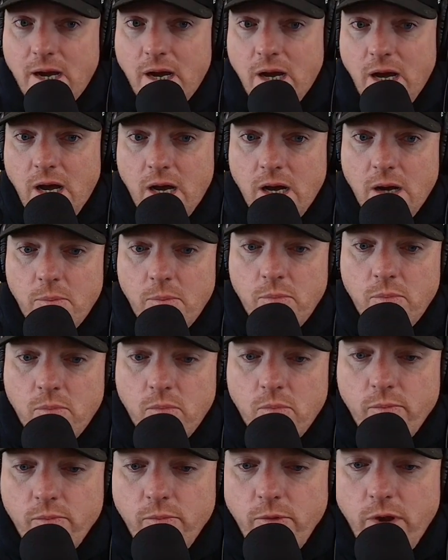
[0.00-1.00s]
Um,
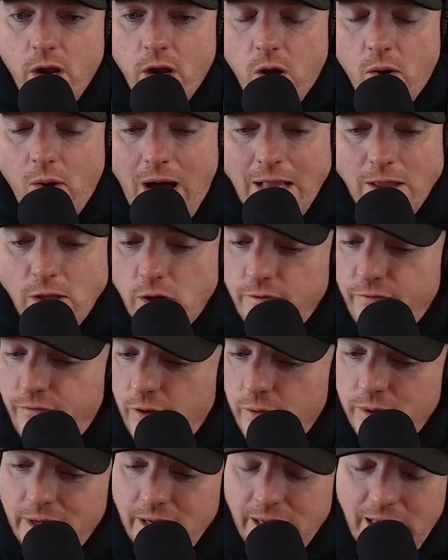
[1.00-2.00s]
you know, I look
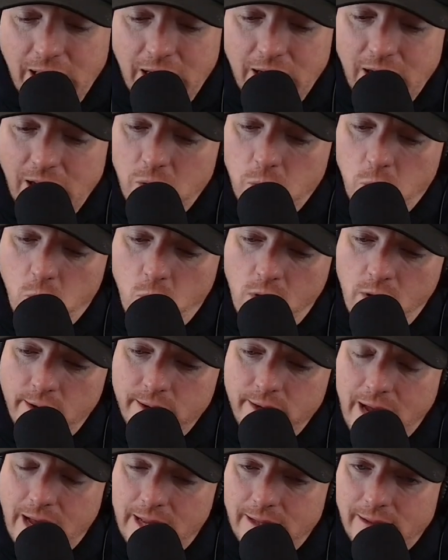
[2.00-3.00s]
forward to getting into
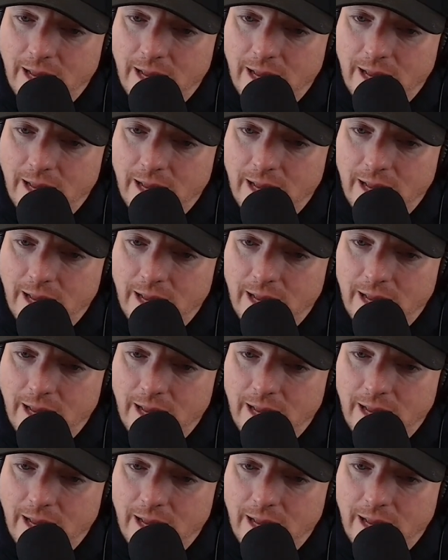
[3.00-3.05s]
one